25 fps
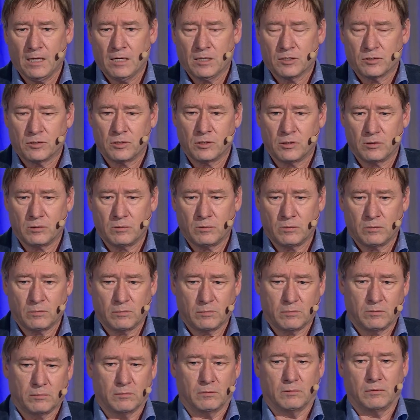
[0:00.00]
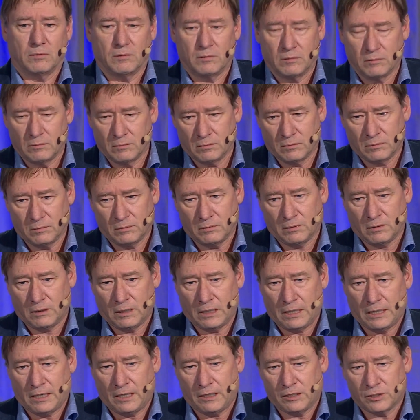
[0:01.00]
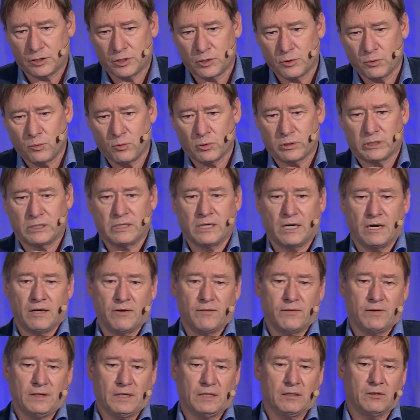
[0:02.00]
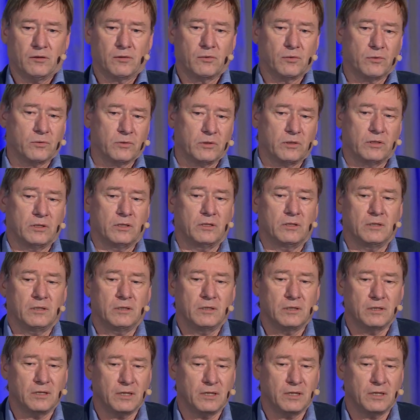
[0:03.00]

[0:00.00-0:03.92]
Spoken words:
So a short dive into the